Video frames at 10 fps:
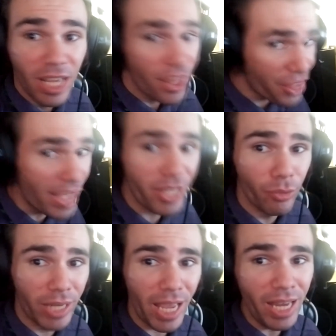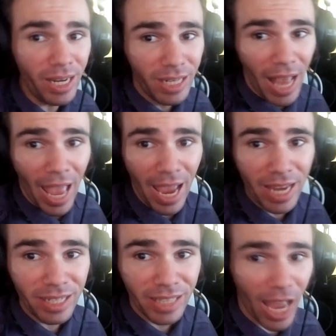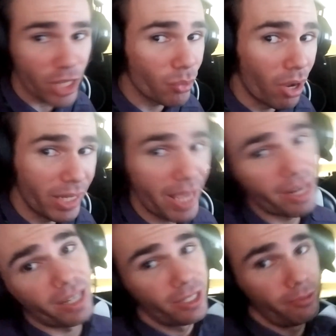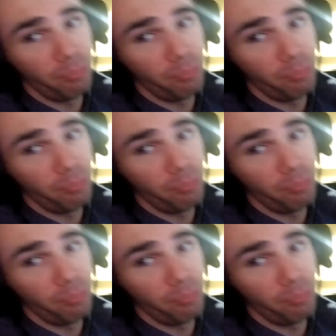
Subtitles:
Thank you again, and catch you all later.